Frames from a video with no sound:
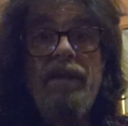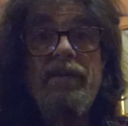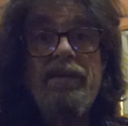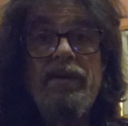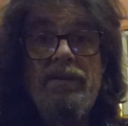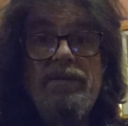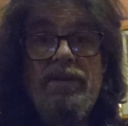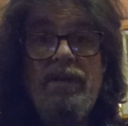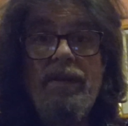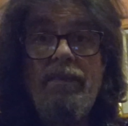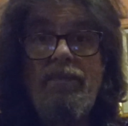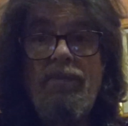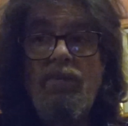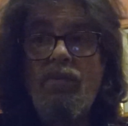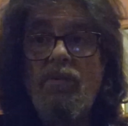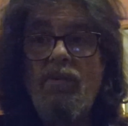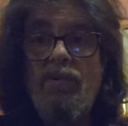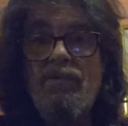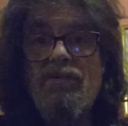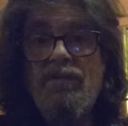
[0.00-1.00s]
The tip
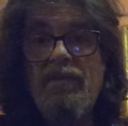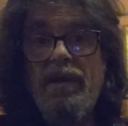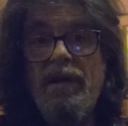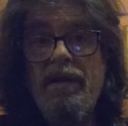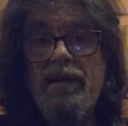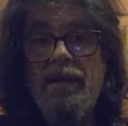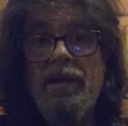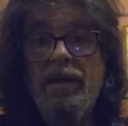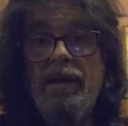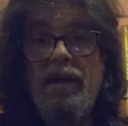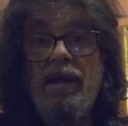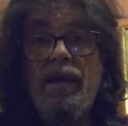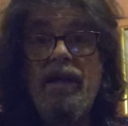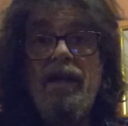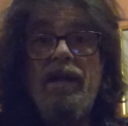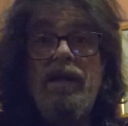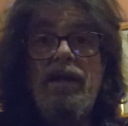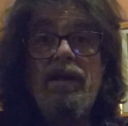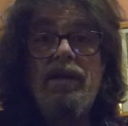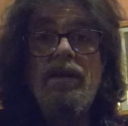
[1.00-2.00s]
was that
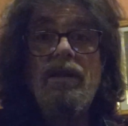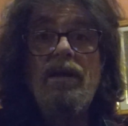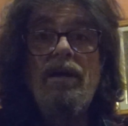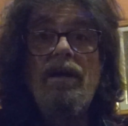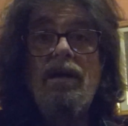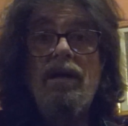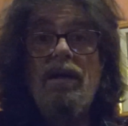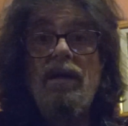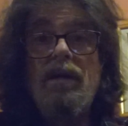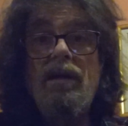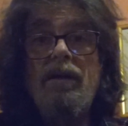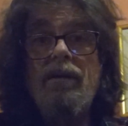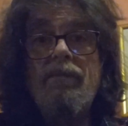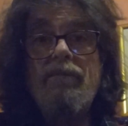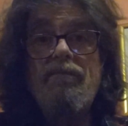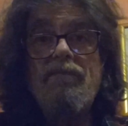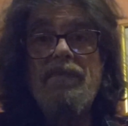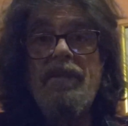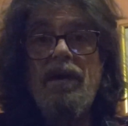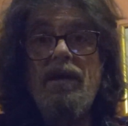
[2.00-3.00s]
in a,
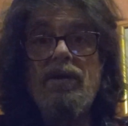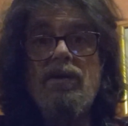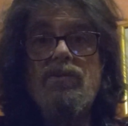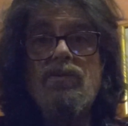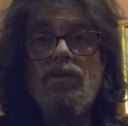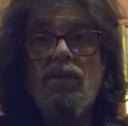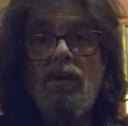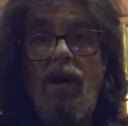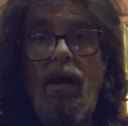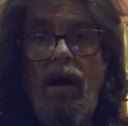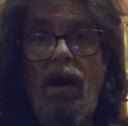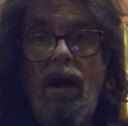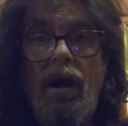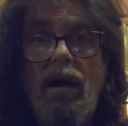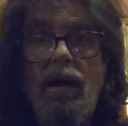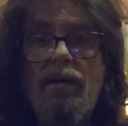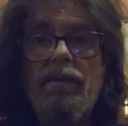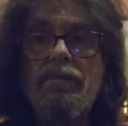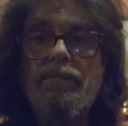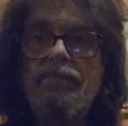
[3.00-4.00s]
a
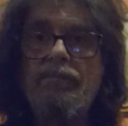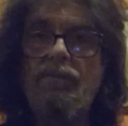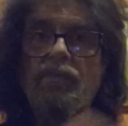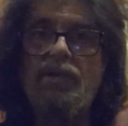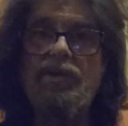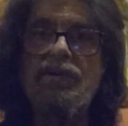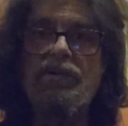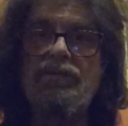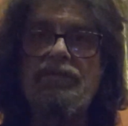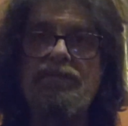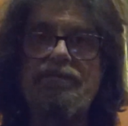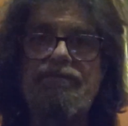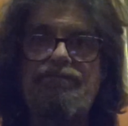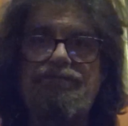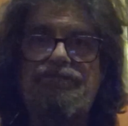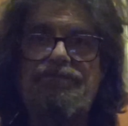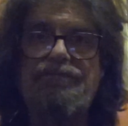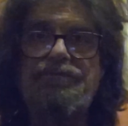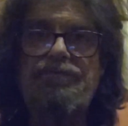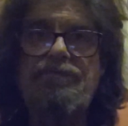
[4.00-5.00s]
draw, which is
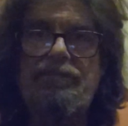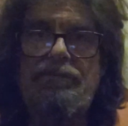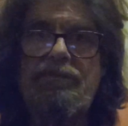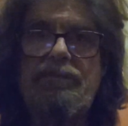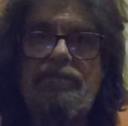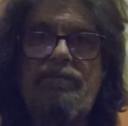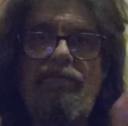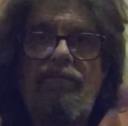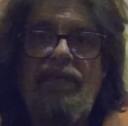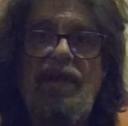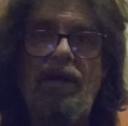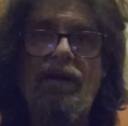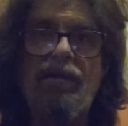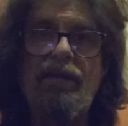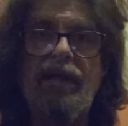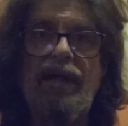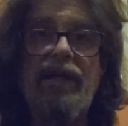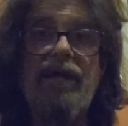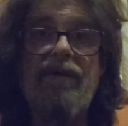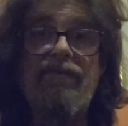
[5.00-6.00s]
you know
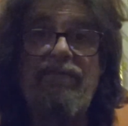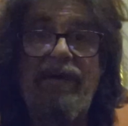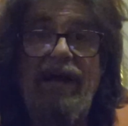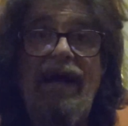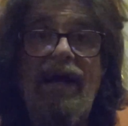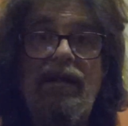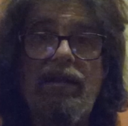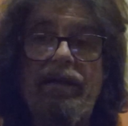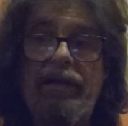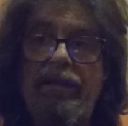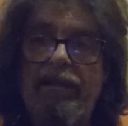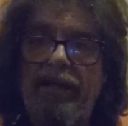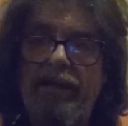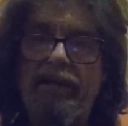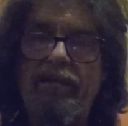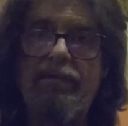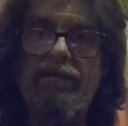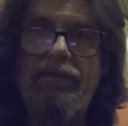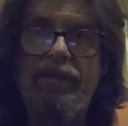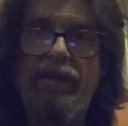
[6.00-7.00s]
like a valley
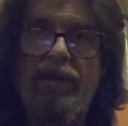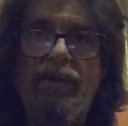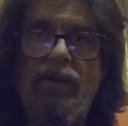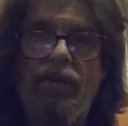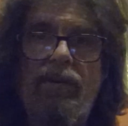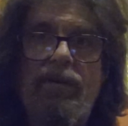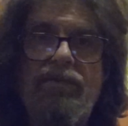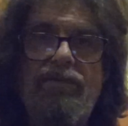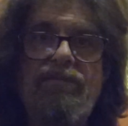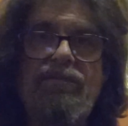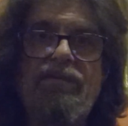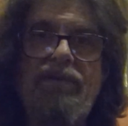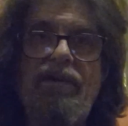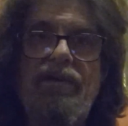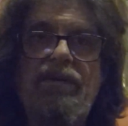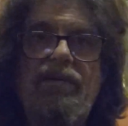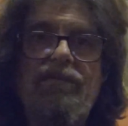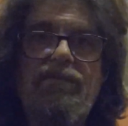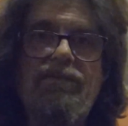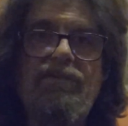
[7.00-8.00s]
that you know, is
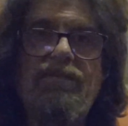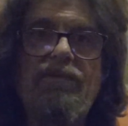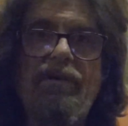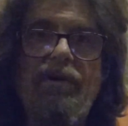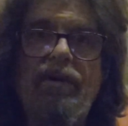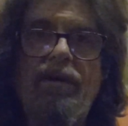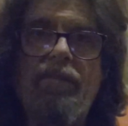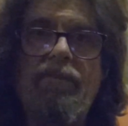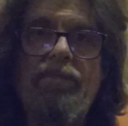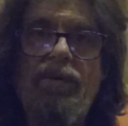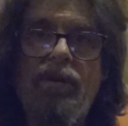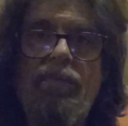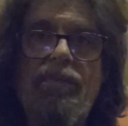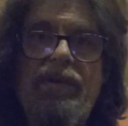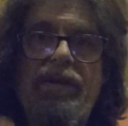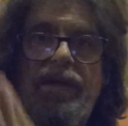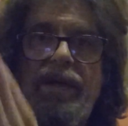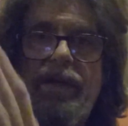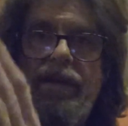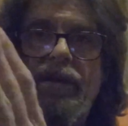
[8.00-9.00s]
is uh,
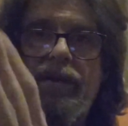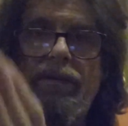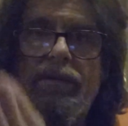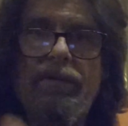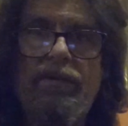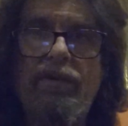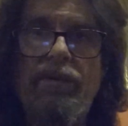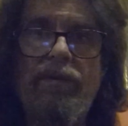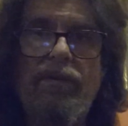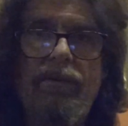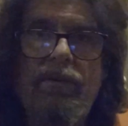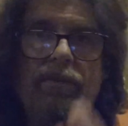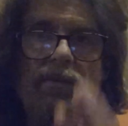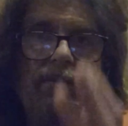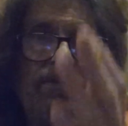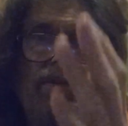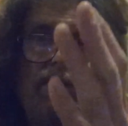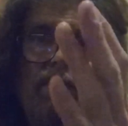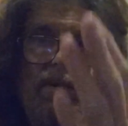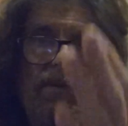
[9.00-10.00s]
perpendicular to the
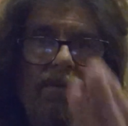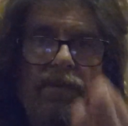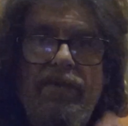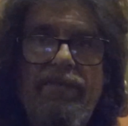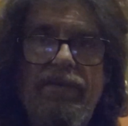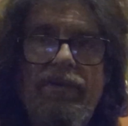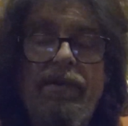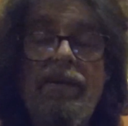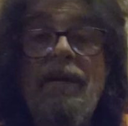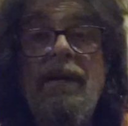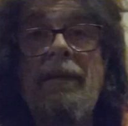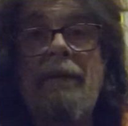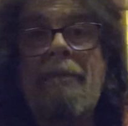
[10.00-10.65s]
to a river.